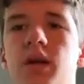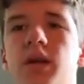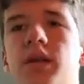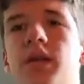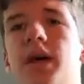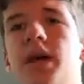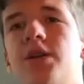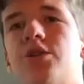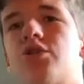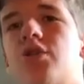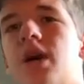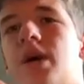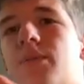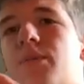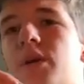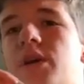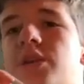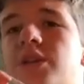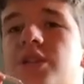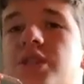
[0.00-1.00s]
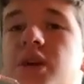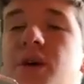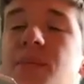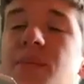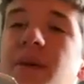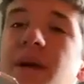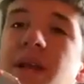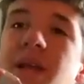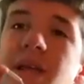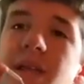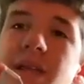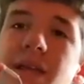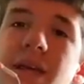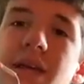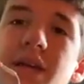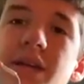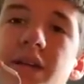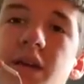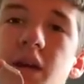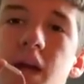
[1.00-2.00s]
That track branches immediately
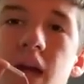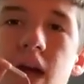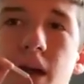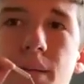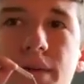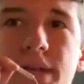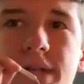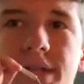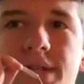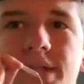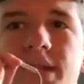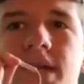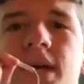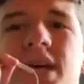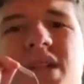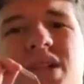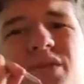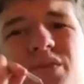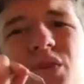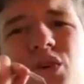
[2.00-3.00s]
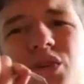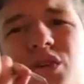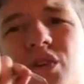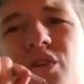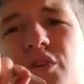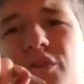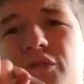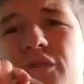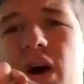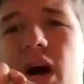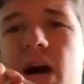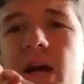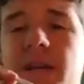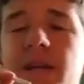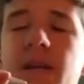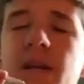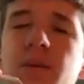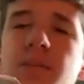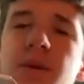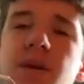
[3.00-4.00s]
into Habits. The flows here are fine,
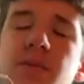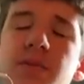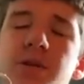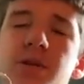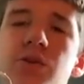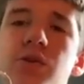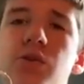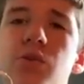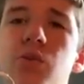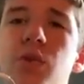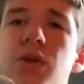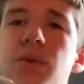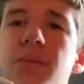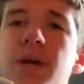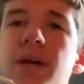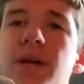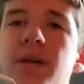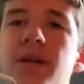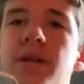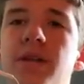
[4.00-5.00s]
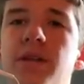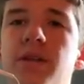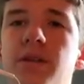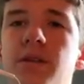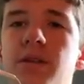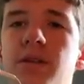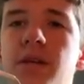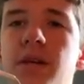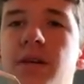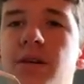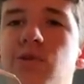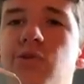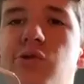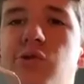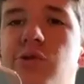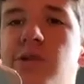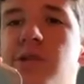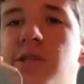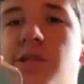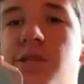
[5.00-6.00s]
and Eminem starts to really begin to
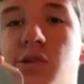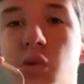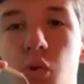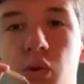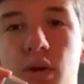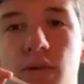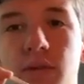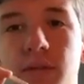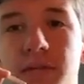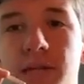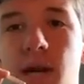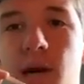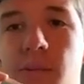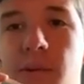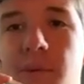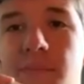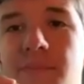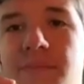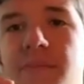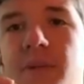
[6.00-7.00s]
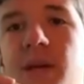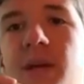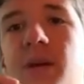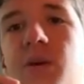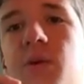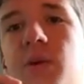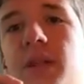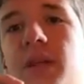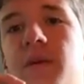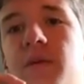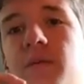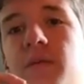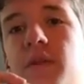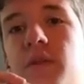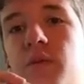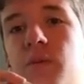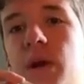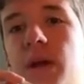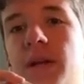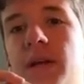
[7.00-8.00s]
introduce the story of this album, with him
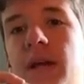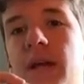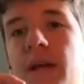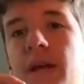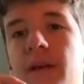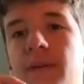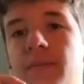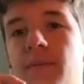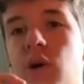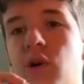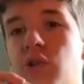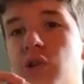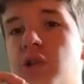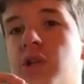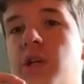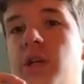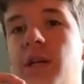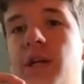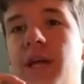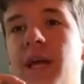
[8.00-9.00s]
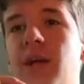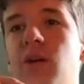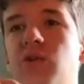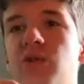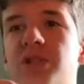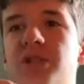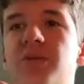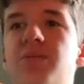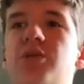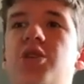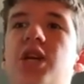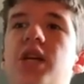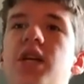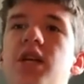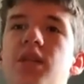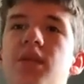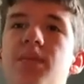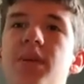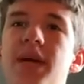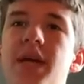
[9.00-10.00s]
threatening harshly to kill Slim Shady
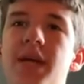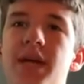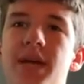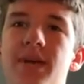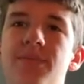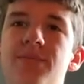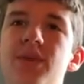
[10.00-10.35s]
in the beginning.